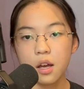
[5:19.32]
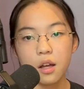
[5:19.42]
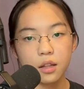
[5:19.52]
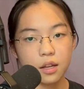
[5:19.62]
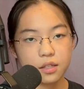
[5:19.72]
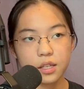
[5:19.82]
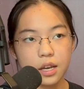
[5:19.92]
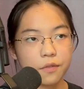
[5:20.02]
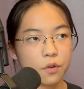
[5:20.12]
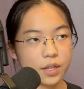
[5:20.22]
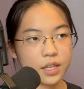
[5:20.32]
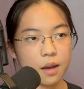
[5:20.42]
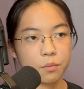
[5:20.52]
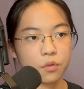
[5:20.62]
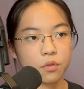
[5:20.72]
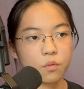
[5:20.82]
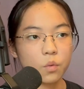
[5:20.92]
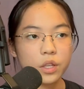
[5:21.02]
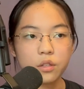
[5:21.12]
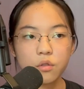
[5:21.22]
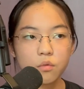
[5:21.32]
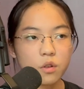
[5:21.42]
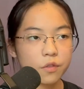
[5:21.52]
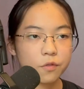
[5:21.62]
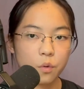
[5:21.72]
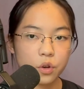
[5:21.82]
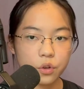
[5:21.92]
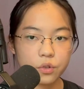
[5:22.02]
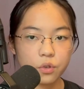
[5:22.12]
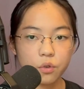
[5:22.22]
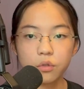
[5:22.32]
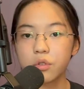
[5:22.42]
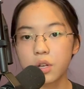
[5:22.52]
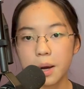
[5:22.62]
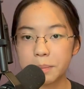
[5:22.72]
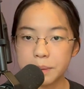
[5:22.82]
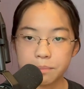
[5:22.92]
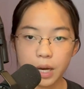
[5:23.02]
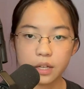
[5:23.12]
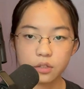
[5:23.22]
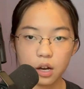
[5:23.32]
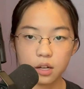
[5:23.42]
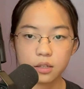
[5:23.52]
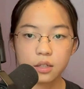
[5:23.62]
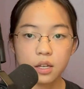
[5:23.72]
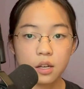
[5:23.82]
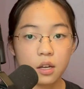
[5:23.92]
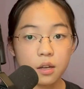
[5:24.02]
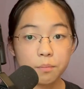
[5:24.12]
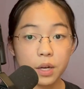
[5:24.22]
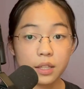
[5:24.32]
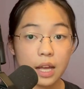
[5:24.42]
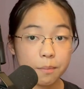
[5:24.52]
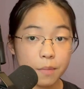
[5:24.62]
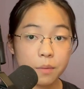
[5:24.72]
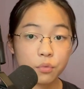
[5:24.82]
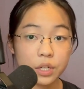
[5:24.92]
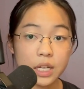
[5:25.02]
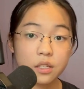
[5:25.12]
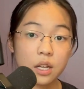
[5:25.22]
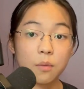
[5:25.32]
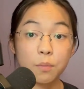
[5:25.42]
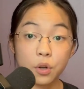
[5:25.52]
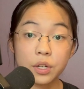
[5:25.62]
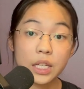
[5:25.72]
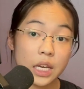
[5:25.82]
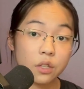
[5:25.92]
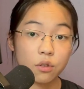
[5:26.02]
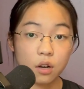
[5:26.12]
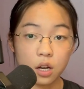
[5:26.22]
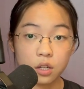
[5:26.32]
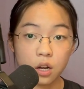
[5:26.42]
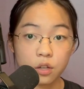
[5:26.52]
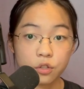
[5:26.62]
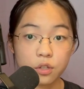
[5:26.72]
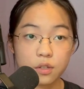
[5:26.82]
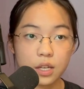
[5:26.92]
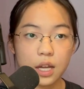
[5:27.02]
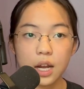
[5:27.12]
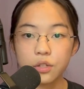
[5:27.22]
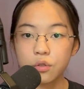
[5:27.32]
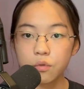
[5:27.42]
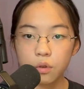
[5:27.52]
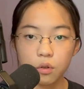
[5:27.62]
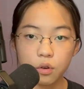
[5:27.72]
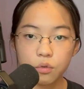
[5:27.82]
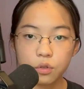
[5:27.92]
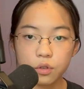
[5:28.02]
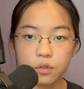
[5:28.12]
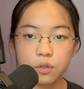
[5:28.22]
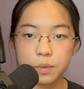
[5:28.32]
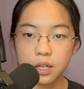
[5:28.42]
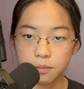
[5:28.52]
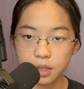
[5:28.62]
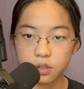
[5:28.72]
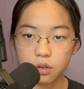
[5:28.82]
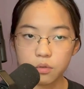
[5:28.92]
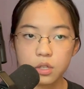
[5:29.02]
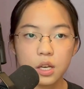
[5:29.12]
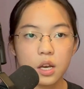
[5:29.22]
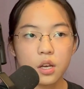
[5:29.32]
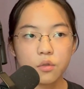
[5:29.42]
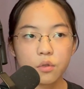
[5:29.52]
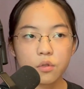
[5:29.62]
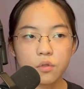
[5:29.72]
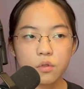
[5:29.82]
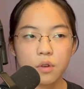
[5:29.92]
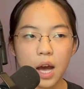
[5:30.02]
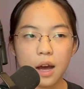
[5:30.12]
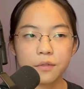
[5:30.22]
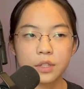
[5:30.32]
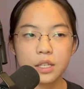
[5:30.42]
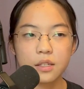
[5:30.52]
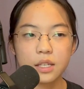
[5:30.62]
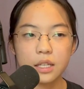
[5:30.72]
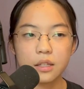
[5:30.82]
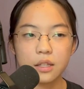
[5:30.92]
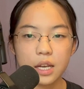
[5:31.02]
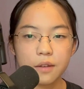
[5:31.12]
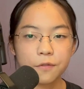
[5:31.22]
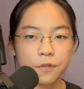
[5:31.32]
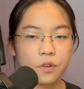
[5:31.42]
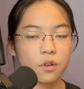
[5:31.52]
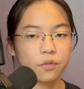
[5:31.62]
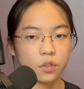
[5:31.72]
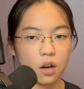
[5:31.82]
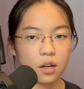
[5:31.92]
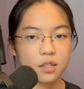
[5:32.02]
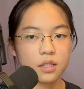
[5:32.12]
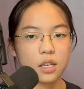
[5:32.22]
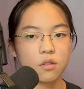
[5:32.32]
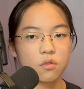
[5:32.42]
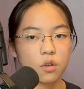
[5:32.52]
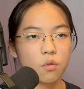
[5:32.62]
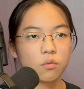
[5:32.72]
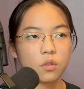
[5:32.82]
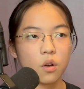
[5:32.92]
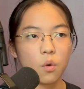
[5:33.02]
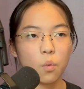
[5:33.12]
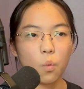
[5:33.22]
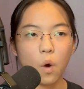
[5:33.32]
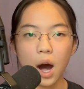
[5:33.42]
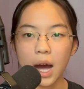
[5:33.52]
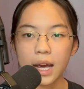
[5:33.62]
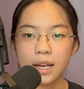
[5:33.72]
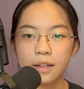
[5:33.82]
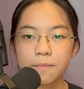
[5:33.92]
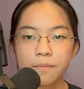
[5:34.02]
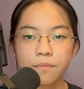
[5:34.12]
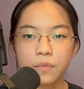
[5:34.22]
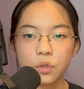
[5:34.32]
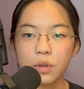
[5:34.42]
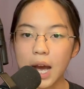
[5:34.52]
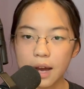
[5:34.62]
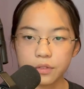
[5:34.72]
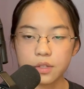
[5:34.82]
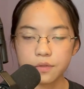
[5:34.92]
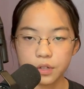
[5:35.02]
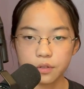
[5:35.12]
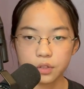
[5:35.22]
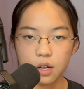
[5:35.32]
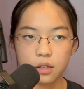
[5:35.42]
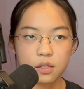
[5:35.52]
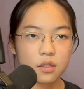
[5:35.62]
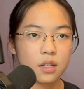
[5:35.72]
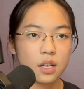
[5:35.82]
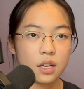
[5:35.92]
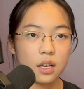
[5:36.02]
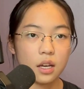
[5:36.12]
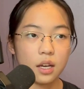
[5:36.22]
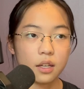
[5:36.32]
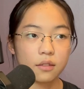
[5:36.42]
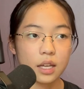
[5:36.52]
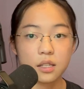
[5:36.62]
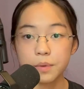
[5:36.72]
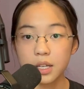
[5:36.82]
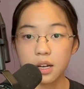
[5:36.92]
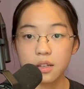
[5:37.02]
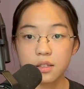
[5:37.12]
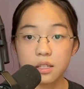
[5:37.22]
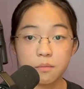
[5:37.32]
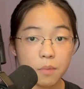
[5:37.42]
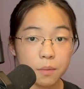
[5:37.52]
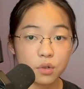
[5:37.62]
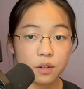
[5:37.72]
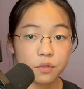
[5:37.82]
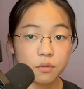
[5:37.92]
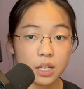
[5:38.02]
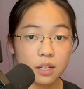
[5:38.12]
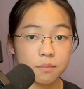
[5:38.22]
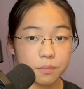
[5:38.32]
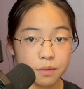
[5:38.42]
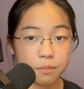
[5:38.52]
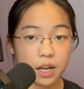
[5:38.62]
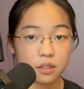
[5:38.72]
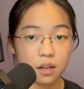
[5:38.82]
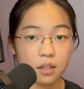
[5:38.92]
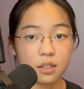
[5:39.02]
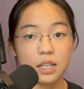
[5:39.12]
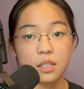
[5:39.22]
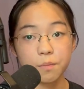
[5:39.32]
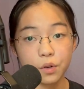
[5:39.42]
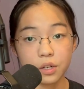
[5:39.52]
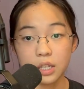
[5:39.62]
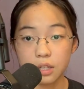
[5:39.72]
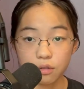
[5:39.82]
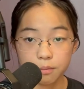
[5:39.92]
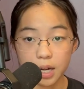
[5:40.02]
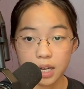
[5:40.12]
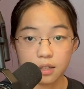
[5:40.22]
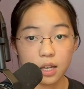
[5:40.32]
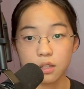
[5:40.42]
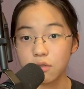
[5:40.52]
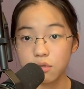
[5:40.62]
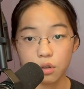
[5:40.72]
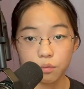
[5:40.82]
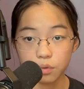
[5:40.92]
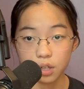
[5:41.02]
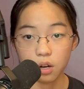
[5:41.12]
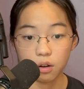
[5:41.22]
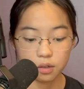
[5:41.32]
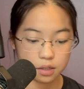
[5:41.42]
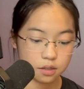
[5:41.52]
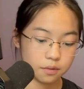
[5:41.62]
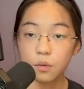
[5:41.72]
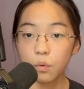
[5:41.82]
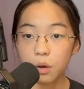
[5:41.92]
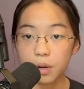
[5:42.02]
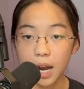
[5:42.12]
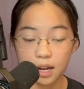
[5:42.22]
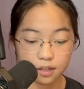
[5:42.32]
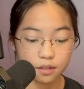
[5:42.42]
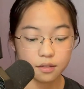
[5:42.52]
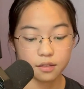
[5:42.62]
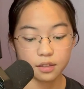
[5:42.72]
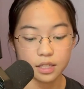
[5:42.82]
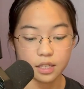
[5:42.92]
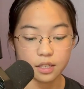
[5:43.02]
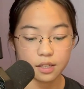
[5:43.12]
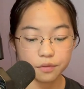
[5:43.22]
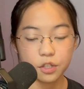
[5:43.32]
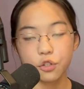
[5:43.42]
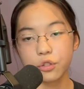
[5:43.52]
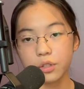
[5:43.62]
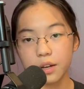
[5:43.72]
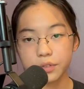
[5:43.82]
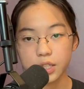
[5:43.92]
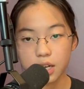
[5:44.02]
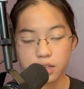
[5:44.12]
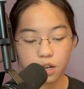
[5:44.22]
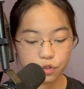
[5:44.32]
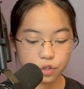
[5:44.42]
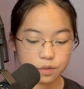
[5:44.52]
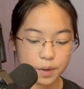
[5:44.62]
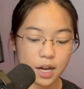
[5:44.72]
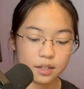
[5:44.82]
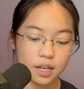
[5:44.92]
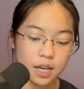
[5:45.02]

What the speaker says: Let's say, for example, when you were 4 years old, you got bitten by a dog. But that memory is now buried in your unconscious. And as you grow older to become adults, you have this innate fear of dogs, yet you don't know why you have this fear of dogs. And that's because the memory of you getting bitten by a dog is buried in your mind and you don't recall it. While we're at it, the definition of the unconscious mind